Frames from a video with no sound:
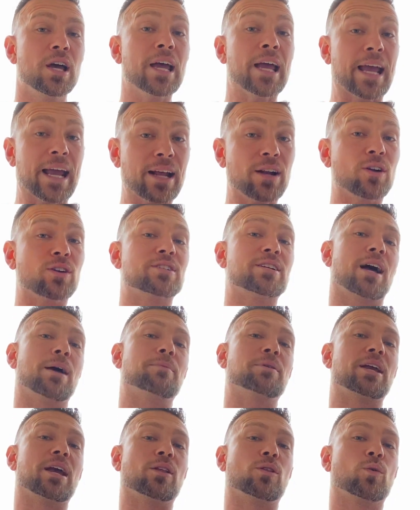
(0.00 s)
In our
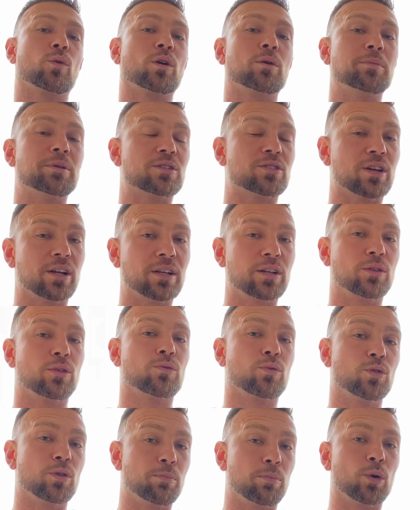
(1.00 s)
time together, we're going to be studying
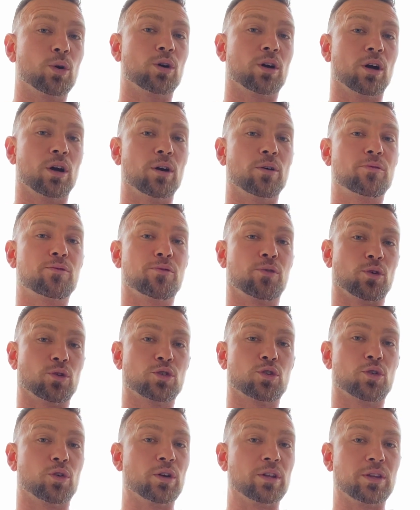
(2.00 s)
through the book of 1
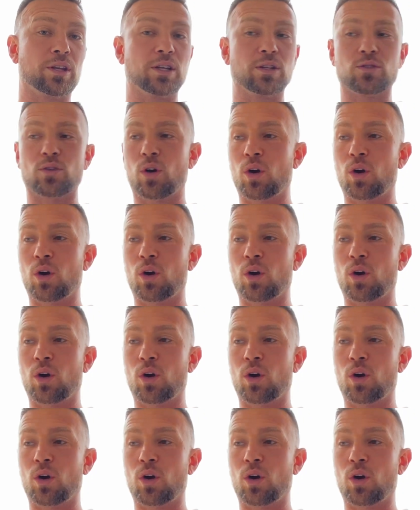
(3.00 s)
Corinthians.